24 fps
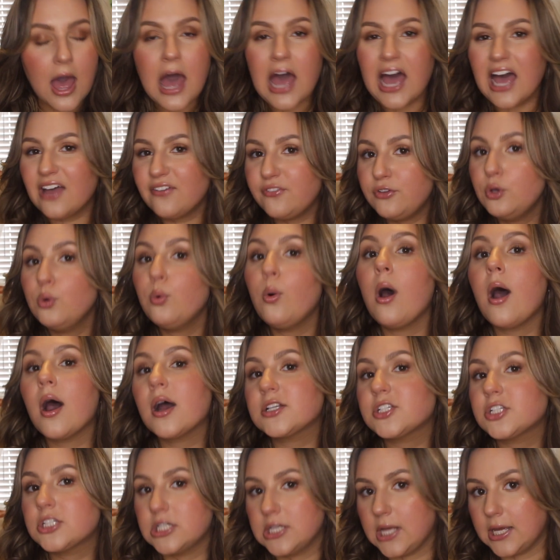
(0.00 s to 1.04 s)
have you
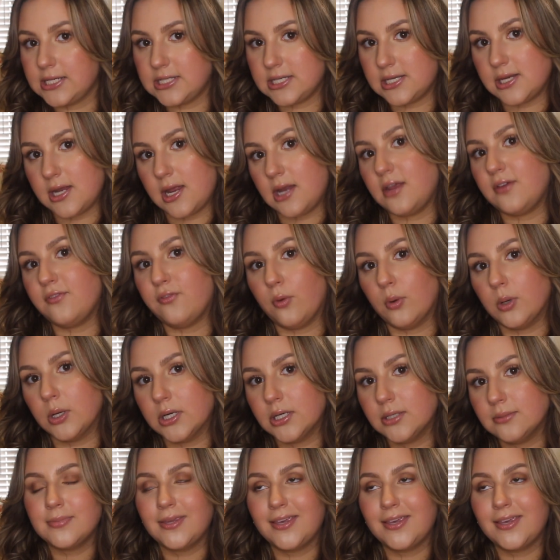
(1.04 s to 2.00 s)
watched 1984?